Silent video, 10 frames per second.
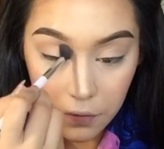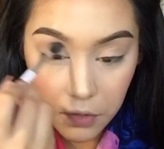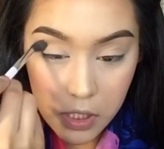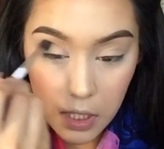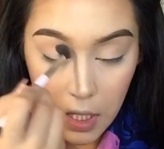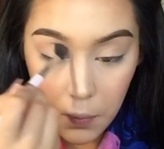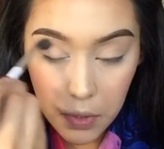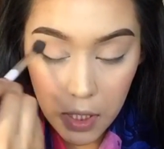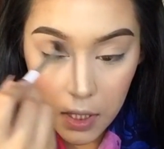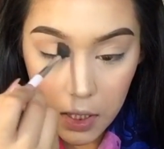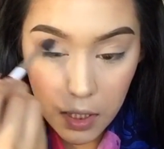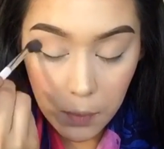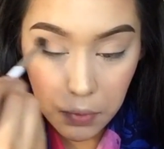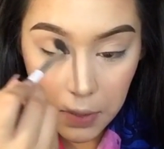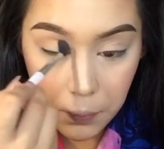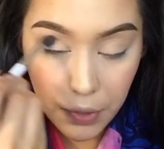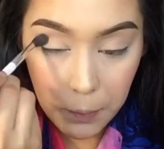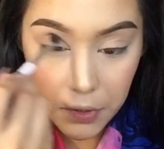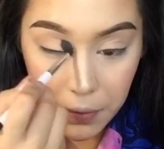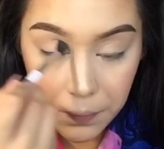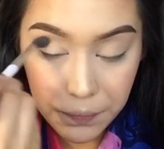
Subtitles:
for today we're not going to apply primer.